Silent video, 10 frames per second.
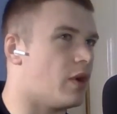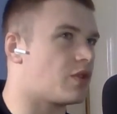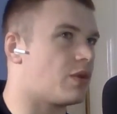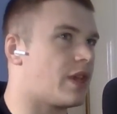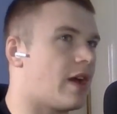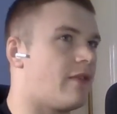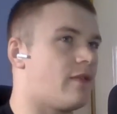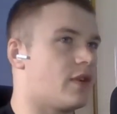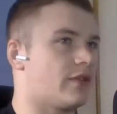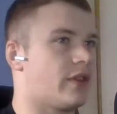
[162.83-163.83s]
which one you have
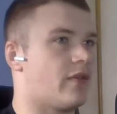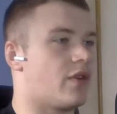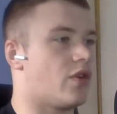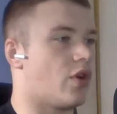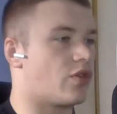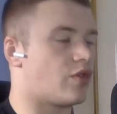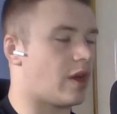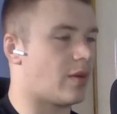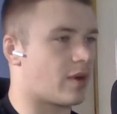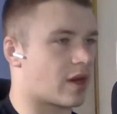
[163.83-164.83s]
first if you're not
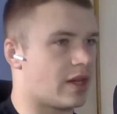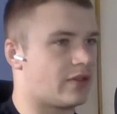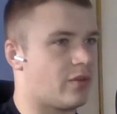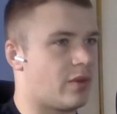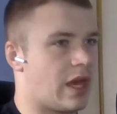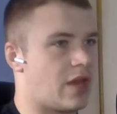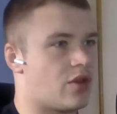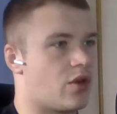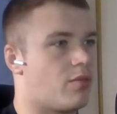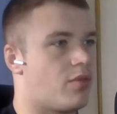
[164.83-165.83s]
trying to progress the weight and
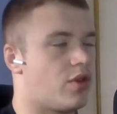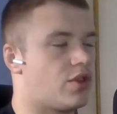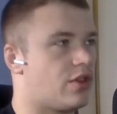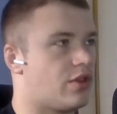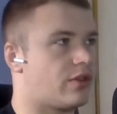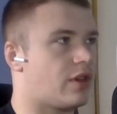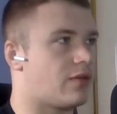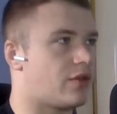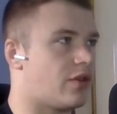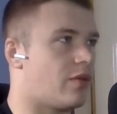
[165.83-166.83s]
you're not pushing
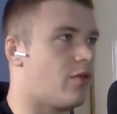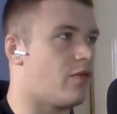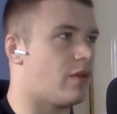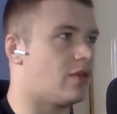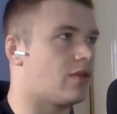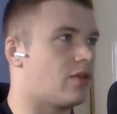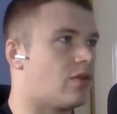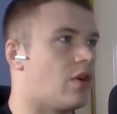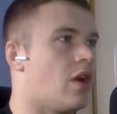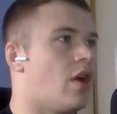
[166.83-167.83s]
yourself during the movement. So